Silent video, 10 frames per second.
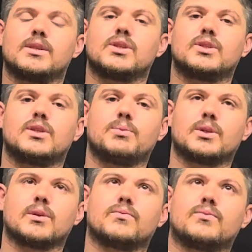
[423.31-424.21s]

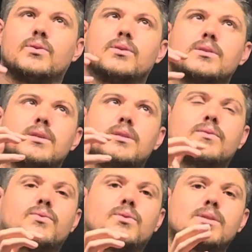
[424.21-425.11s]
centripetal force is a
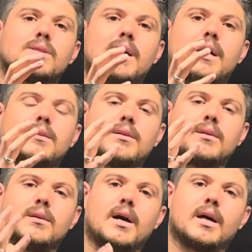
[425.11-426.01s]
force that
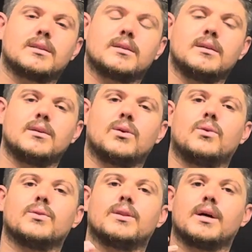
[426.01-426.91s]
acting
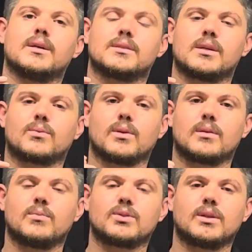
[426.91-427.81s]
on the circular
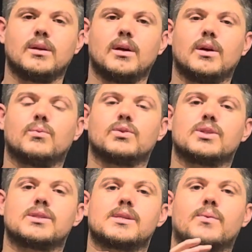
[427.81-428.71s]
motion, which
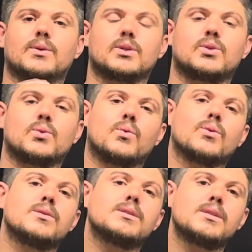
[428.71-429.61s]
is directed
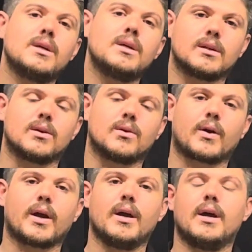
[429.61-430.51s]
toward the center.
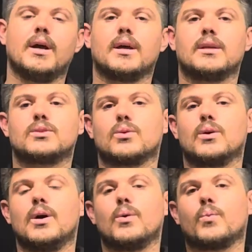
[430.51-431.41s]
Okay,
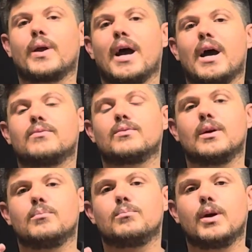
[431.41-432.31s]
so we have
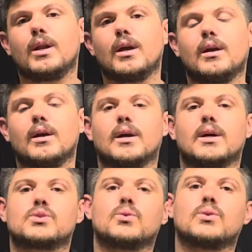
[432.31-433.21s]
many
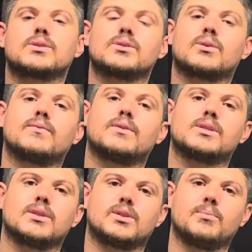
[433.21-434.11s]
sources of the
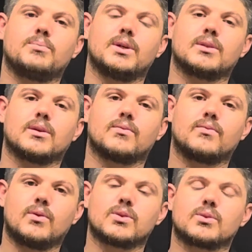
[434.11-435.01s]
centripetal
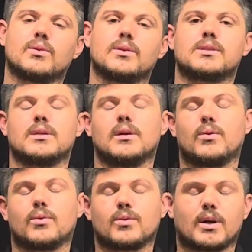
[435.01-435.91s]
force,
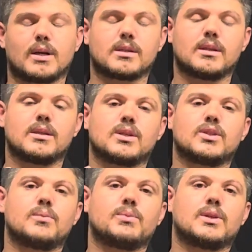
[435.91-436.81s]
or you can say the
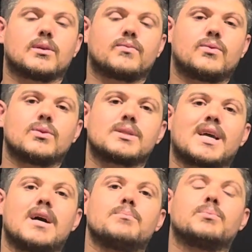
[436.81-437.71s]
centripetal force
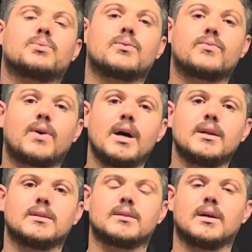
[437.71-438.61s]
can be
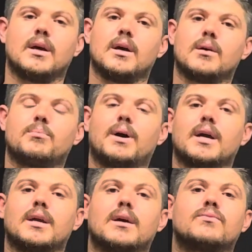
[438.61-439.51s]
provided
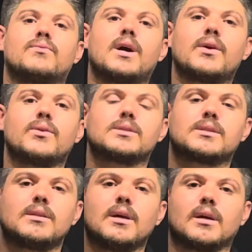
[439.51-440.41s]
by various
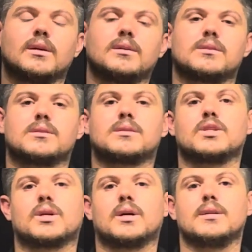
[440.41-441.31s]
things,
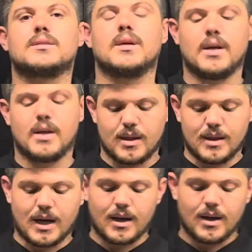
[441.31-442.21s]
such as
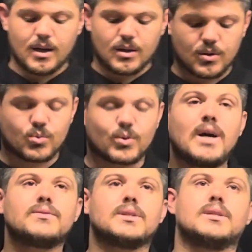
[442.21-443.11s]
the
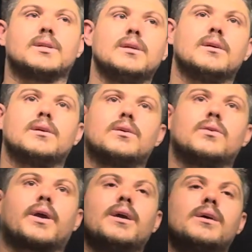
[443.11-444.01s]
gravity.
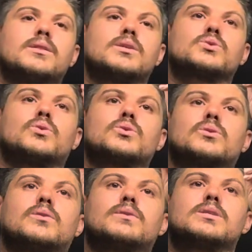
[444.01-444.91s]
Okay, the source
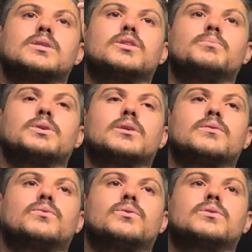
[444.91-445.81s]
of the centripetal
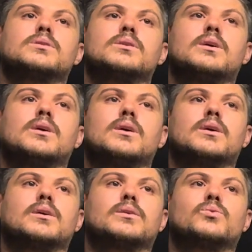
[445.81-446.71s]
force,
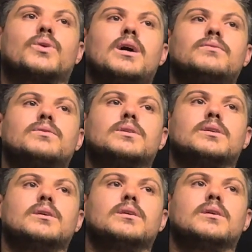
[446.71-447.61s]

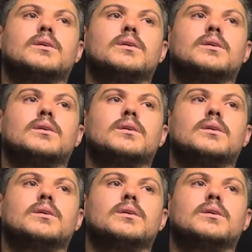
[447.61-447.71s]
gravity.